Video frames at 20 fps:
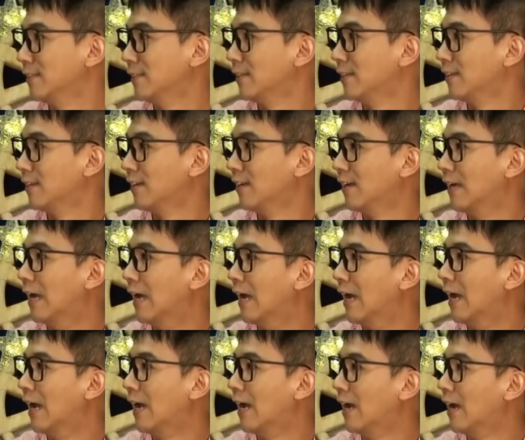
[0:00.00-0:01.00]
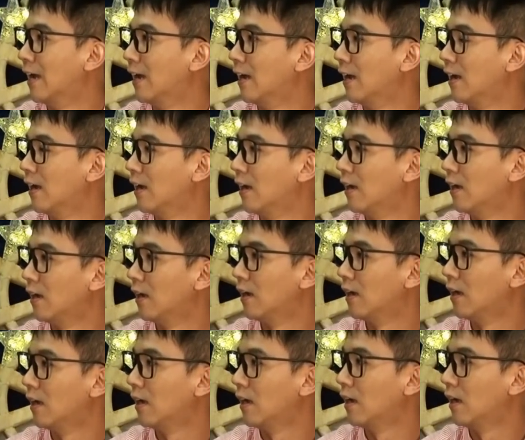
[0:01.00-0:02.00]

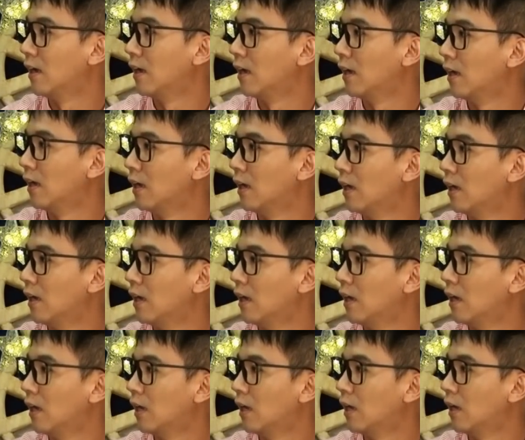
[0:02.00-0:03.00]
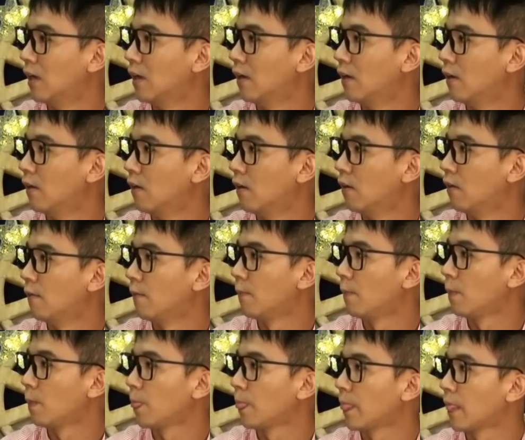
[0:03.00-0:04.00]

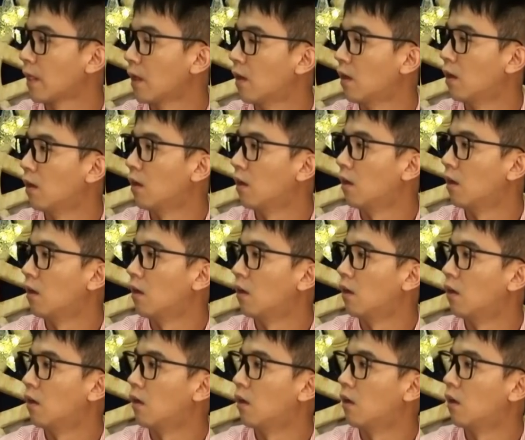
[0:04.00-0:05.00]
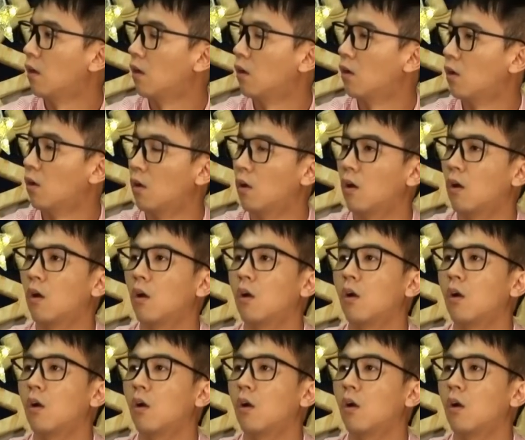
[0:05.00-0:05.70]
This person isn't speaking.